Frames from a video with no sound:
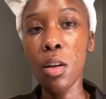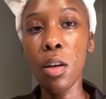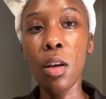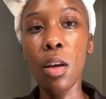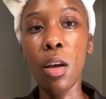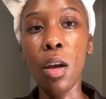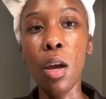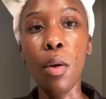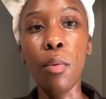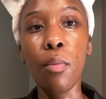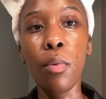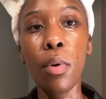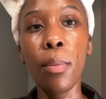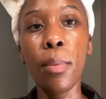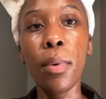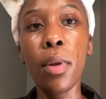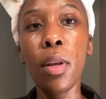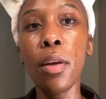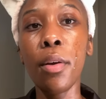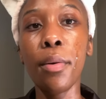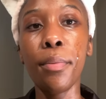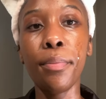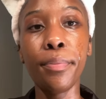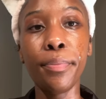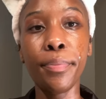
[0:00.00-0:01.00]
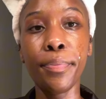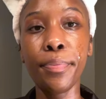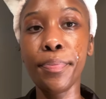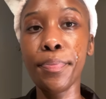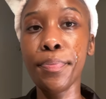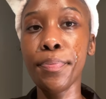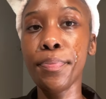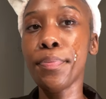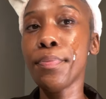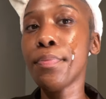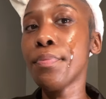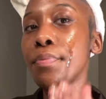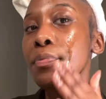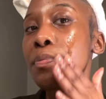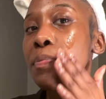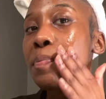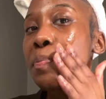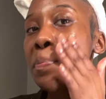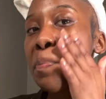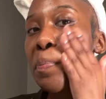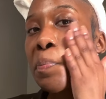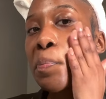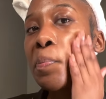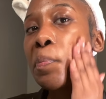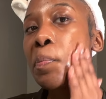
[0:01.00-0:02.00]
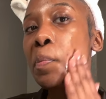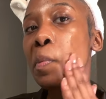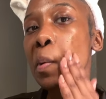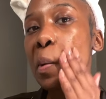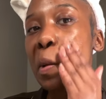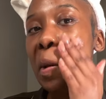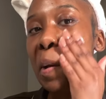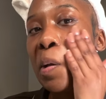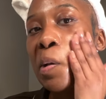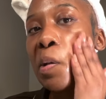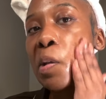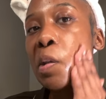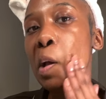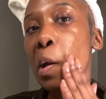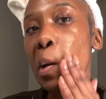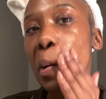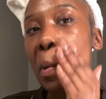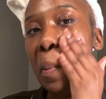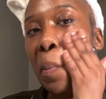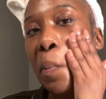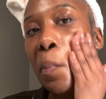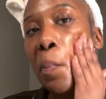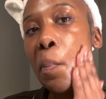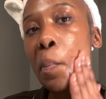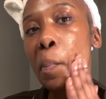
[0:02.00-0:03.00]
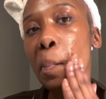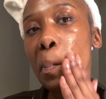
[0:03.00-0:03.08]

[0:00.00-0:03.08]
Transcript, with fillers: and rub it in, like so.